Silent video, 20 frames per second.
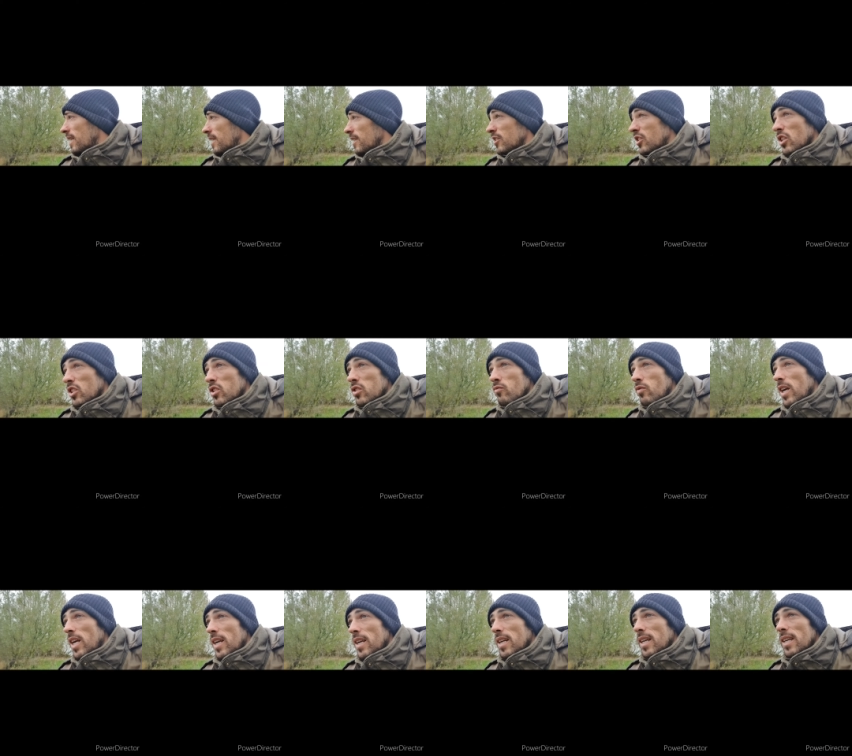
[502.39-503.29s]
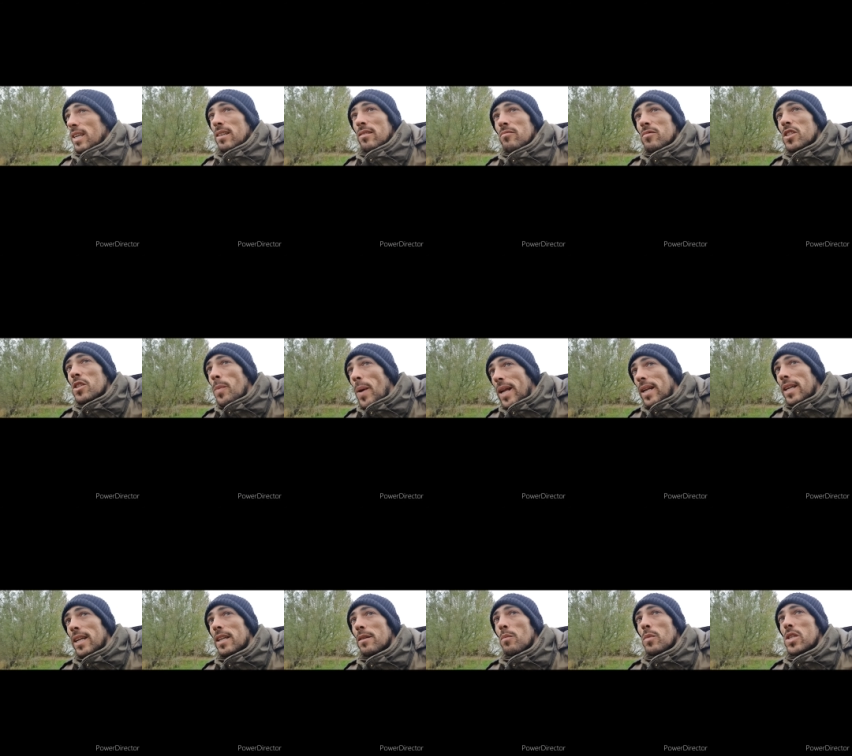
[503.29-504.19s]
And just really
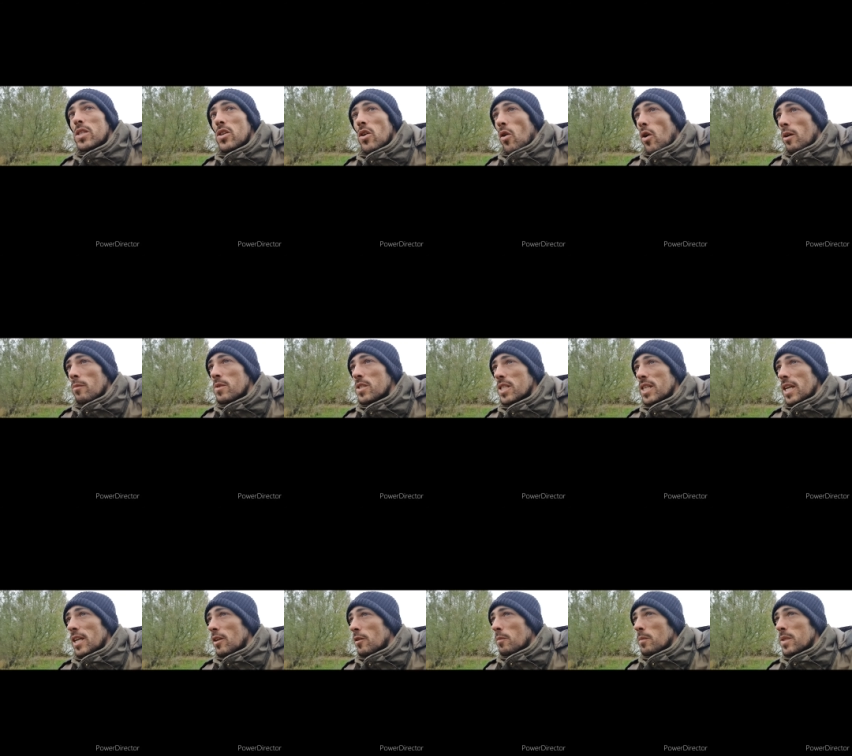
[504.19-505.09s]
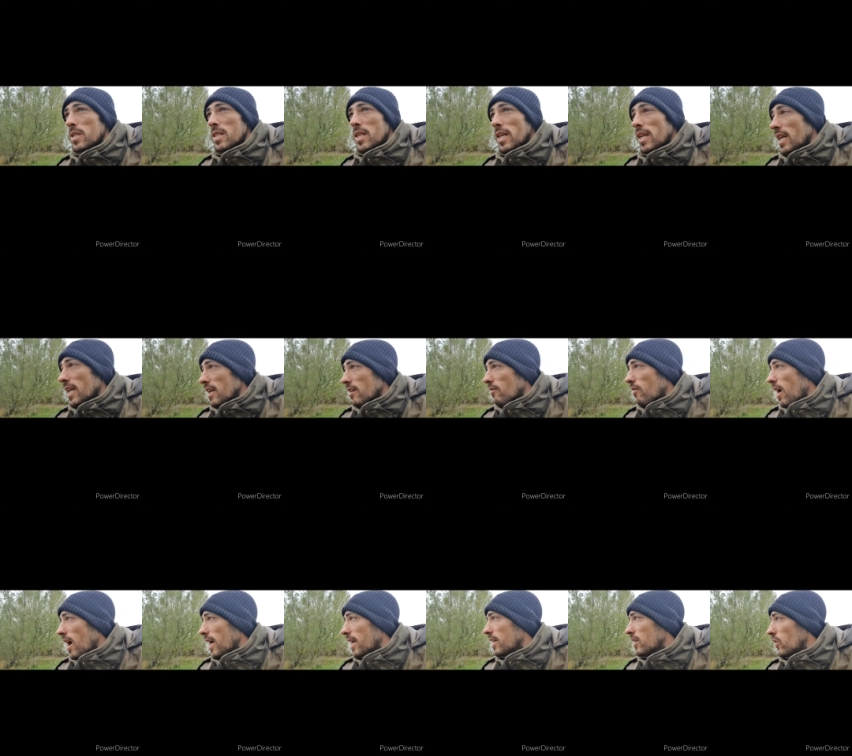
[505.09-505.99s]
spending my time sitting on the seat in the
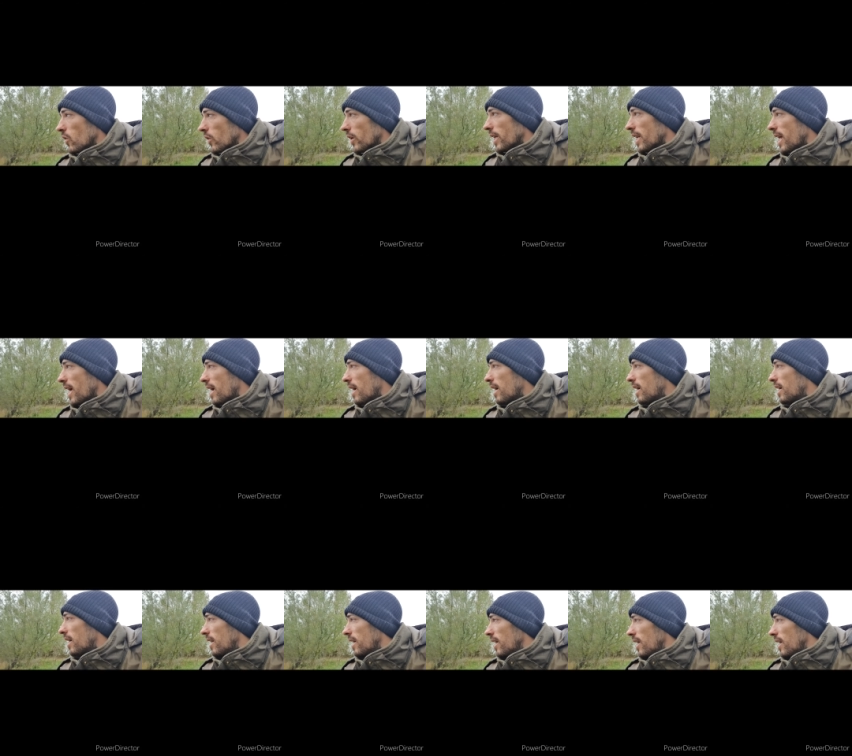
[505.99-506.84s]
rain, looking out.